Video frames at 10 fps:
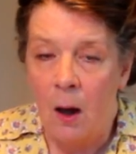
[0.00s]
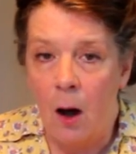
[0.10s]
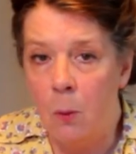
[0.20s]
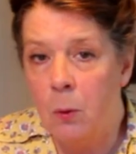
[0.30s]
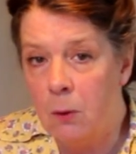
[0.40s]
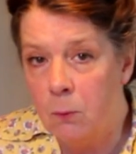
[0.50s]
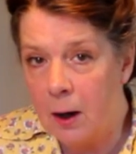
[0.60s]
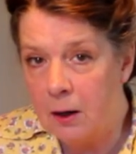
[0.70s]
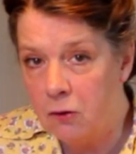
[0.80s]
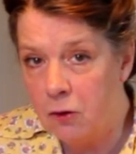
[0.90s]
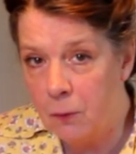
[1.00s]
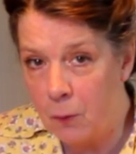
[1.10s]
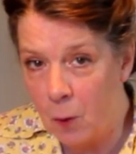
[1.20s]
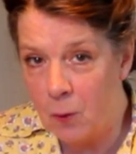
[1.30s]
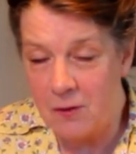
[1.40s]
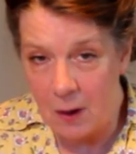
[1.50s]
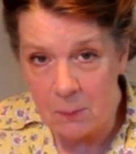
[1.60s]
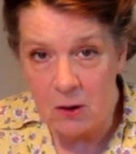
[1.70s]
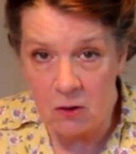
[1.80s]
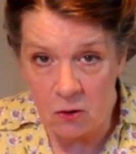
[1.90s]
I will arrange for
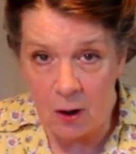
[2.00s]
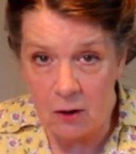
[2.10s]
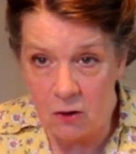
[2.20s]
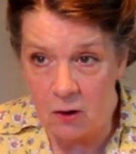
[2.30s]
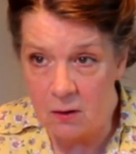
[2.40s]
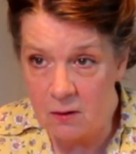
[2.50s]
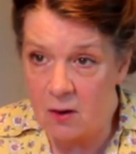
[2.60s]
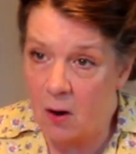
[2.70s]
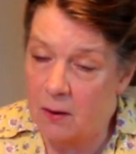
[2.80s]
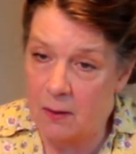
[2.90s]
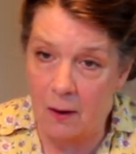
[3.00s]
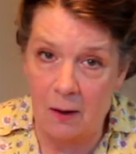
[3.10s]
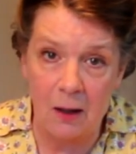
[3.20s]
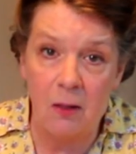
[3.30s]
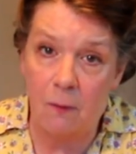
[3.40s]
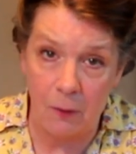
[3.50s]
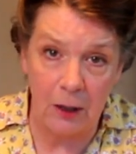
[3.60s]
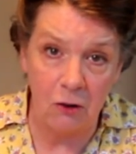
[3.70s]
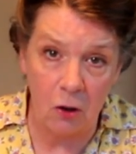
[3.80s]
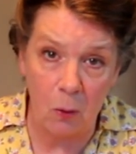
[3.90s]
demonstrations either in the
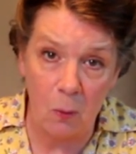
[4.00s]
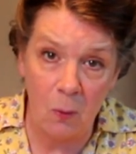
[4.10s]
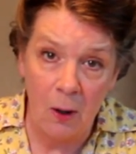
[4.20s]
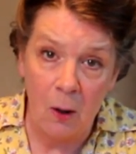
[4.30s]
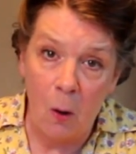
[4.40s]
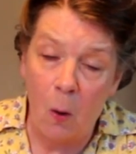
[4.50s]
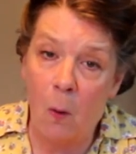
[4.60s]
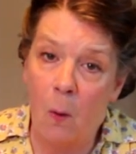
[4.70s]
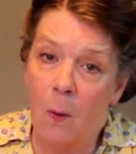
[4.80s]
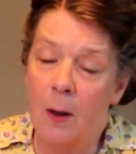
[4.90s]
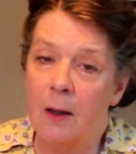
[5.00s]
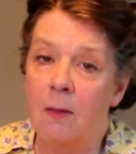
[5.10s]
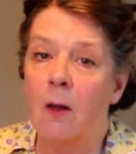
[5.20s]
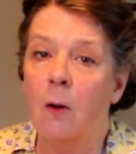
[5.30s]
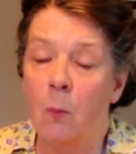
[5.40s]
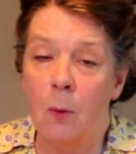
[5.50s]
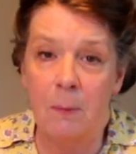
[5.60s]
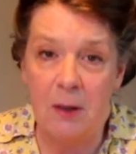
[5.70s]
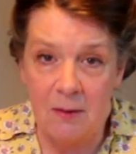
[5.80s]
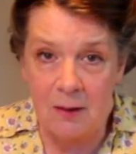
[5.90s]
village hall or in the
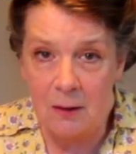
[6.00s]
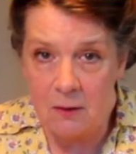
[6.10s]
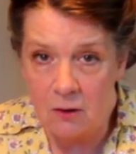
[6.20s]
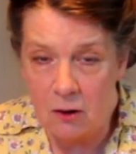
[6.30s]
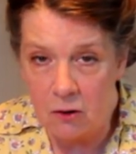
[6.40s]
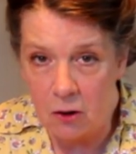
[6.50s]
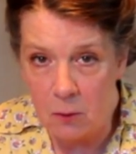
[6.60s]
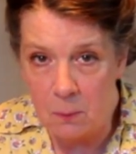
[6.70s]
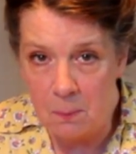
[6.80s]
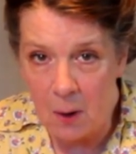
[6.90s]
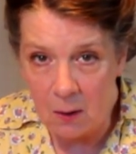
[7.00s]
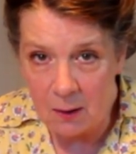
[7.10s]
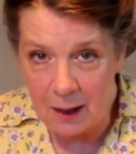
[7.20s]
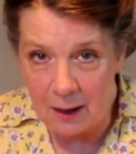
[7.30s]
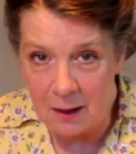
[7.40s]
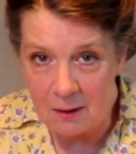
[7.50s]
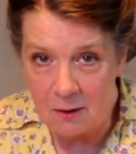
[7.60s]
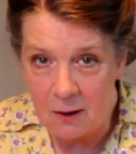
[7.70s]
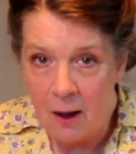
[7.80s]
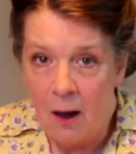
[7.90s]
Women's Institute
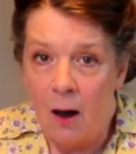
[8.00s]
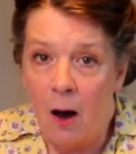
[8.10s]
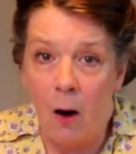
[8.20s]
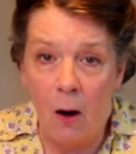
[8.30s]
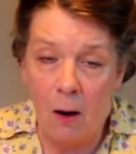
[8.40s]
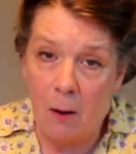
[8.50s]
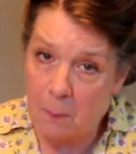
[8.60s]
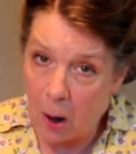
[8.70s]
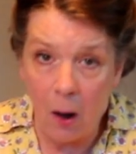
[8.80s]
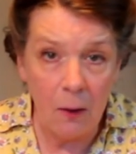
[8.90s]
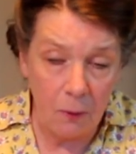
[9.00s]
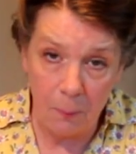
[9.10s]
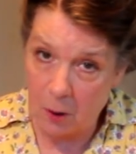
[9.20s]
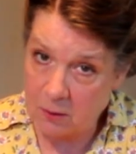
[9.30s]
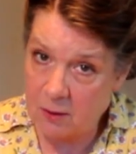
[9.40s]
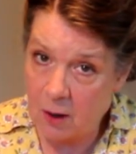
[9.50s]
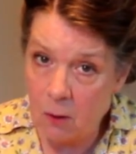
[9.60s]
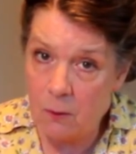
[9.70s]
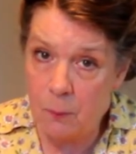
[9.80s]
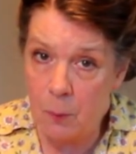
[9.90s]
market. Either
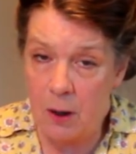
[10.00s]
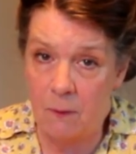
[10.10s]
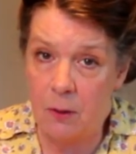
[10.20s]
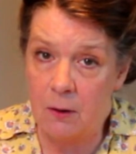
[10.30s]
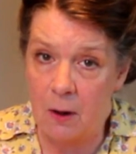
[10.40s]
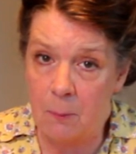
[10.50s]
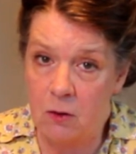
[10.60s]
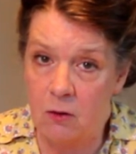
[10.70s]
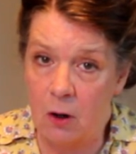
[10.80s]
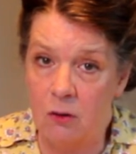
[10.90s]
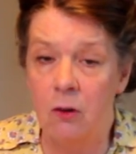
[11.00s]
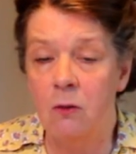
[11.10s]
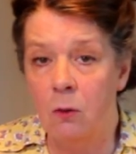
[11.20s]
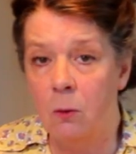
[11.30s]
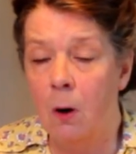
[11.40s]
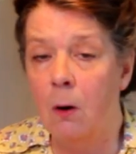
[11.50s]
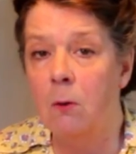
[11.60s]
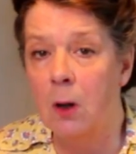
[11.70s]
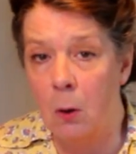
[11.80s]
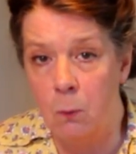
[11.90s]
myself will give the demonstrations or
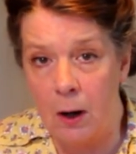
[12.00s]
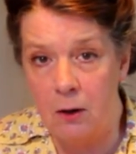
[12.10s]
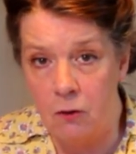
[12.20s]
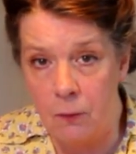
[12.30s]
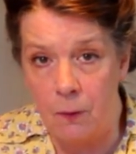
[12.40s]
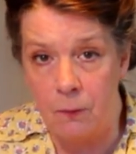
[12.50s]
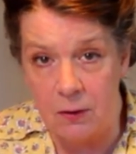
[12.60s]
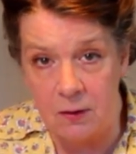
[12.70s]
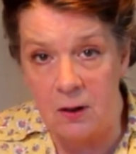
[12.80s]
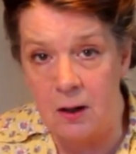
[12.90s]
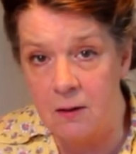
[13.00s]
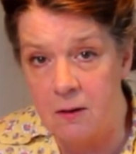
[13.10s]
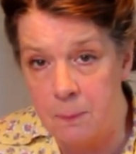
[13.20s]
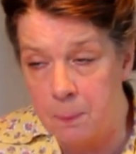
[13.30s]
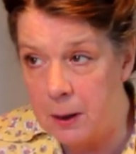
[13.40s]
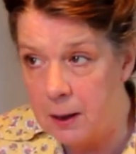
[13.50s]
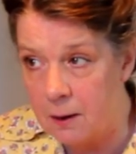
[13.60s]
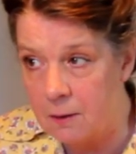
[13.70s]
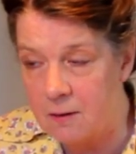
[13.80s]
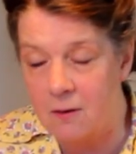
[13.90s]
I'll arrange for visiting
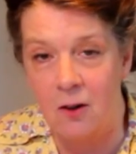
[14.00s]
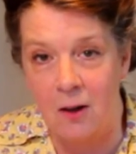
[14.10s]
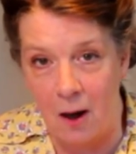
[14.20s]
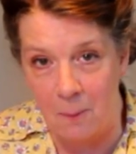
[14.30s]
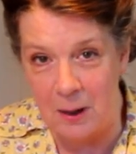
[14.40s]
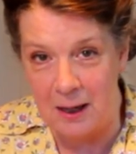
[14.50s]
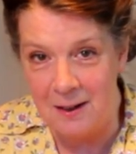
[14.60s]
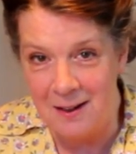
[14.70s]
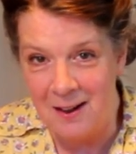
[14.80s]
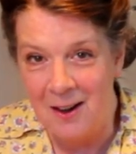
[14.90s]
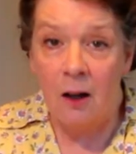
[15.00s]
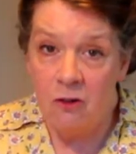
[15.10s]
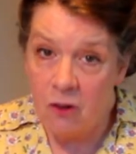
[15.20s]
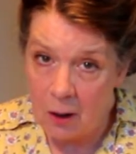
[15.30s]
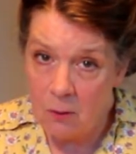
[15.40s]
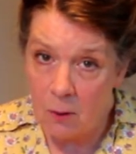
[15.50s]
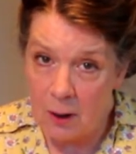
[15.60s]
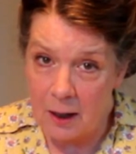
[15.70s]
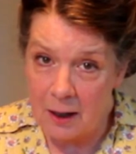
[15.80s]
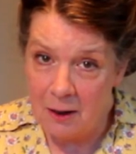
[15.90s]
speakers to come in. And
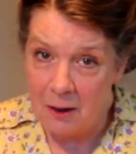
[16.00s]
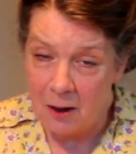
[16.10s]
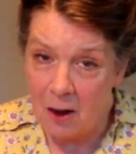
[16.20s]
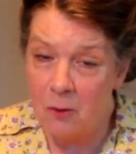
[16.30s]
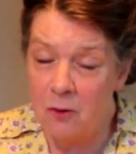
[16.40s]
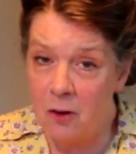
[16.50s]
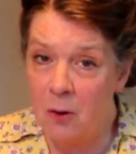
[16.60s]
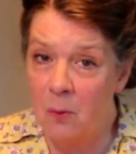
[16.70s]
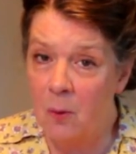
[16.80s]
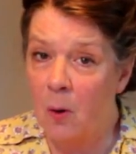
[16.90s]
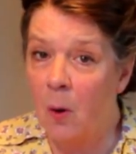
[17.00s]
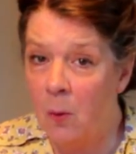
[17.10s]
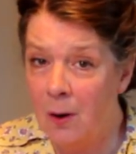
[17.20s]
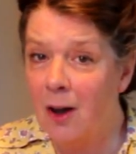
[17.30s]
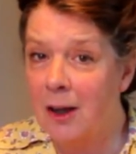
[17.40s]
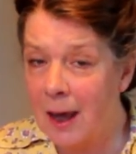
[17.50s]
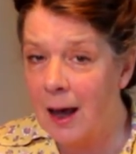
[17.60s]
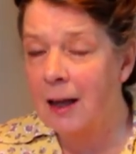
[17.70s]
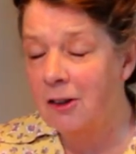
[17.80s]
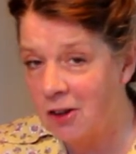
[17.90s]
generally, I'll do all I
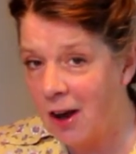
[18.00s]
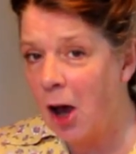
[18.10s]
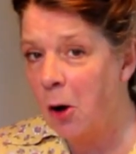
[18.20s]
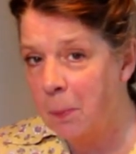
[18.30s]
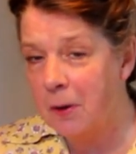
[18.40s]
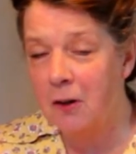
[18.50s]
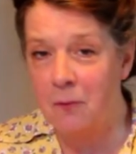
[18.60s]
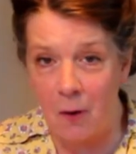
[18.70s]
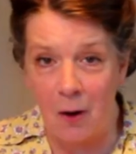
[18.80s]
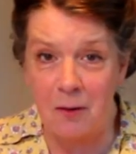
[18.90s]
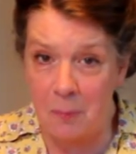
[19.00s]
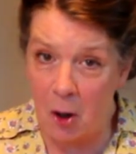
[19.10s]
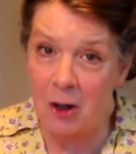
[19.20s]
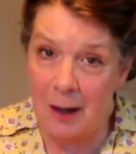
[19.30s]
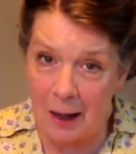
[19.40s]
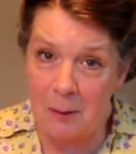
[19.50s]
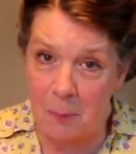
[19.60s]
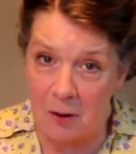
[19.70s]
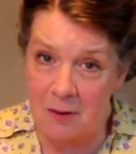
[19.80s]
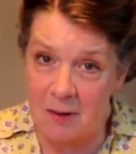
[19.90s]
can to help and advise my
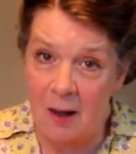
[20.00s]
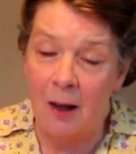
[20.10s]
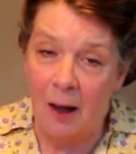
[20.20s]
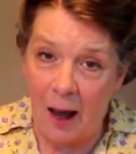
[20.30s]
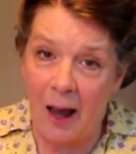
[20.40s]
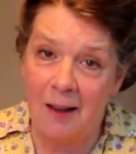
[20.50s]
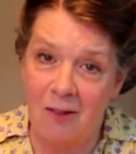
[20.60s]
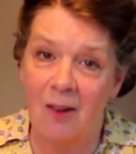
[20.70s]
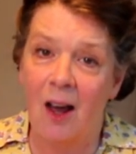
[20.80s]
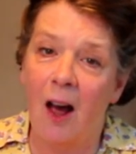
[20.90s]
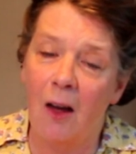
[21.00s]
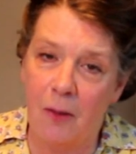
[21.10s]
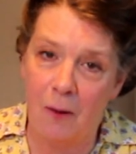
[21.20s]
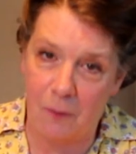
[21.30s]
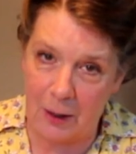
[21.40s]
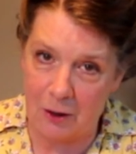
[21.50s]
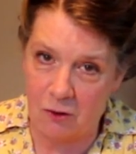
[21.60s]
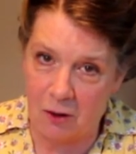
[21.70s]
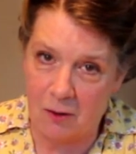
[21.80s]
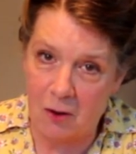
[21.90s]
neighbours and other
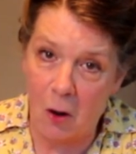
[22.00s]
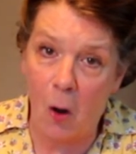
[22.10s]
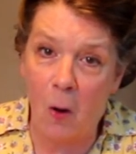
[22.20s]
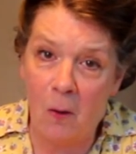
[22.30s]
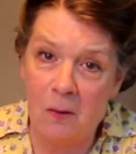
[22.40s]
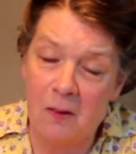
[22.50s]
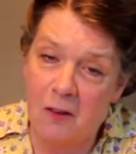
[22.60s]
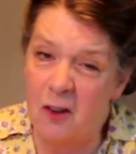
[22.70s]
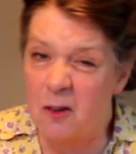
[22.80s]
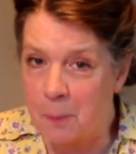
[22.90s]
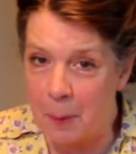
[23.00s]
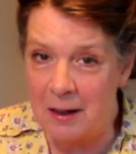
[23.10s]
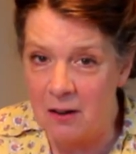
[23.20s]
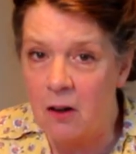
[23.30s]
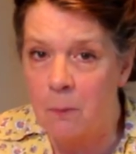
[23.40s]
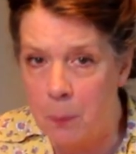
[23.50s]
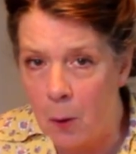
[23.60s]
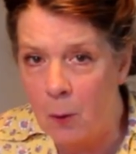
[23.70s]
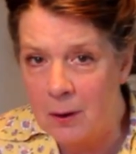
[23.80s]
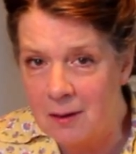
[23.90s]
villagers on the spending of
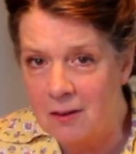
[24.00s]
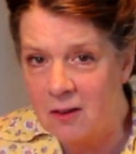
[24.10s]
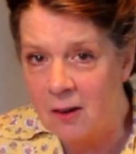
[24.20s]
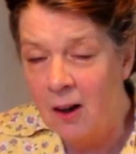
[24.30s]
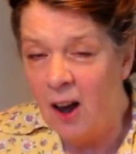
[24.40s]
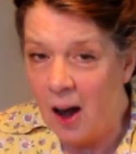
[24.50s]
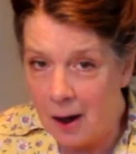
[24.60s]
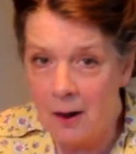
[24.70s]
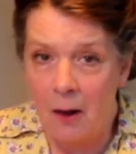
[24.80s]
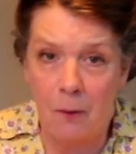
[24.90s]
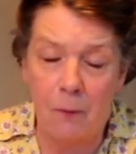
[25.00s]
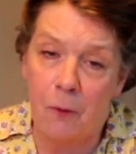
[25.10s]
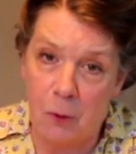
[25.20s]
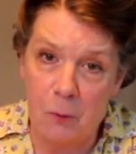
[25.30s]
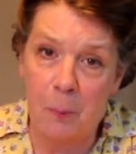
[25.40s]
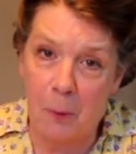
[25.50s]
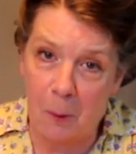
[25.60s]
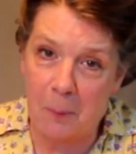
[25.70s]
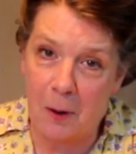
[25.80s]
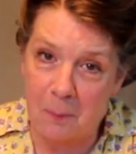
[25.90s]
points and other food
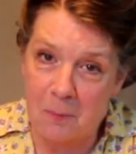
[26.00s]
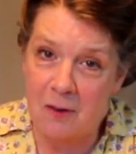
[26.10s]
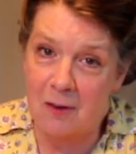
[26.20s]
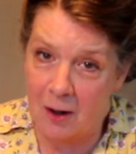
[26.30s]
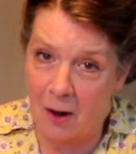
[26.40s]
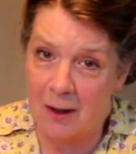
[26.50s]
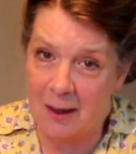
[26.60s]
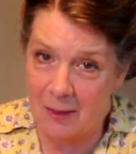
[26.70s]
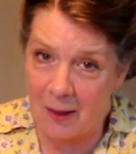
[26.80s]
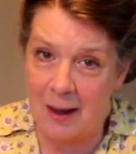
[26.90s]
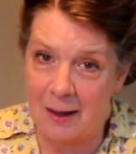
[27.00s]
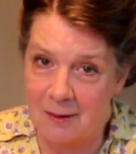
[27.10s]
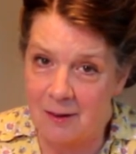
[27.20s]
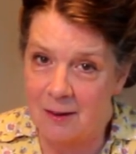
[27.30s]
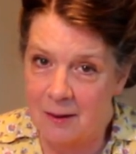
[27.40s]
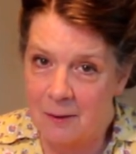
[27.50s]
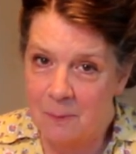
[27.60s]
problems like that.